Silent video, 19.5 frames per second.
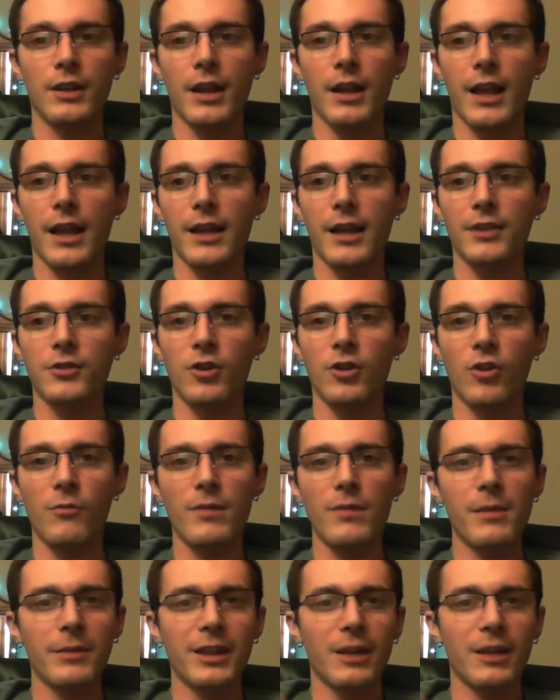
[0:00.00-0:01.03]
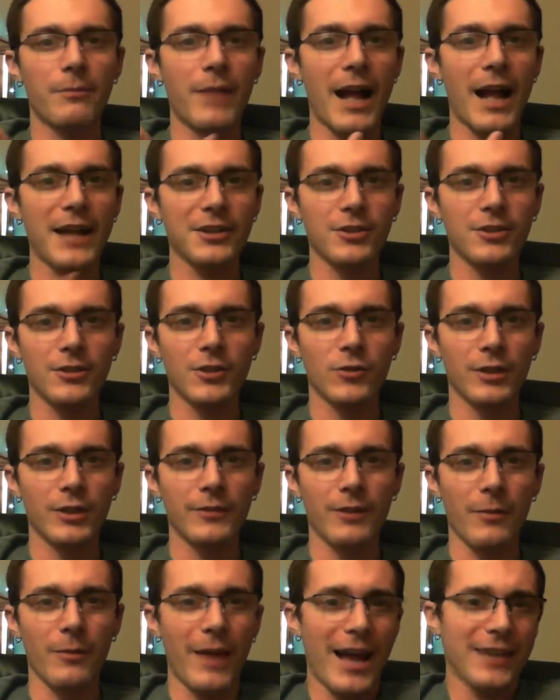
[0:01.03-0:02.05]
and maybe get a bachelor's or
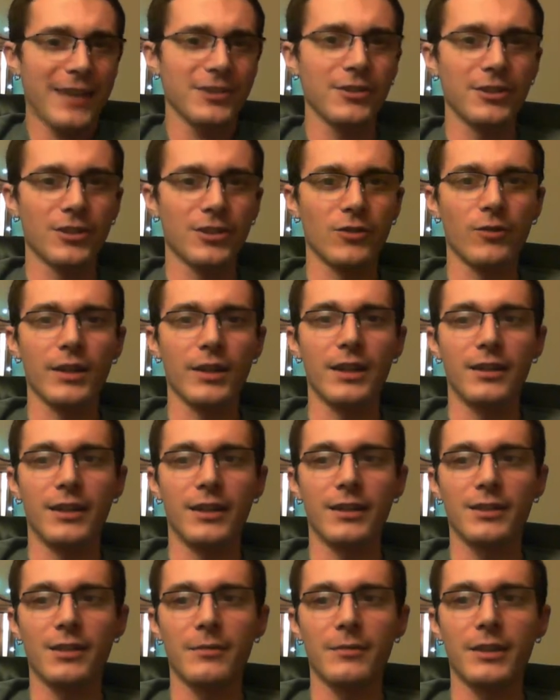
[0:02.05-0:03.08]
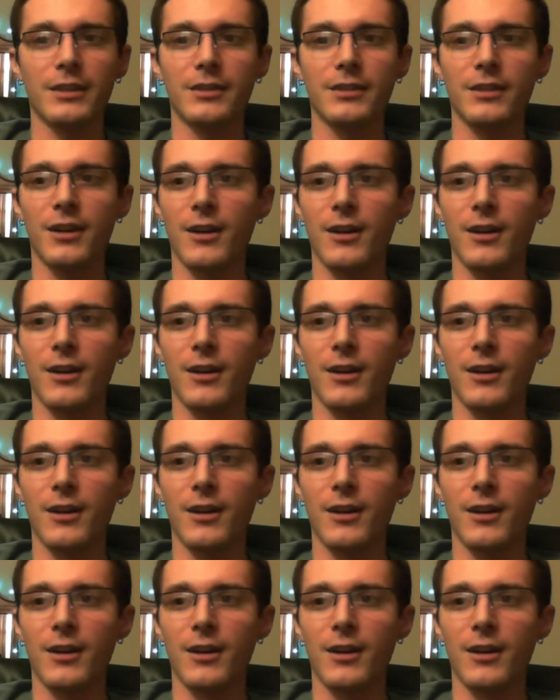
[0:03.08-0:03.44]
even a master's degree in this, I mean,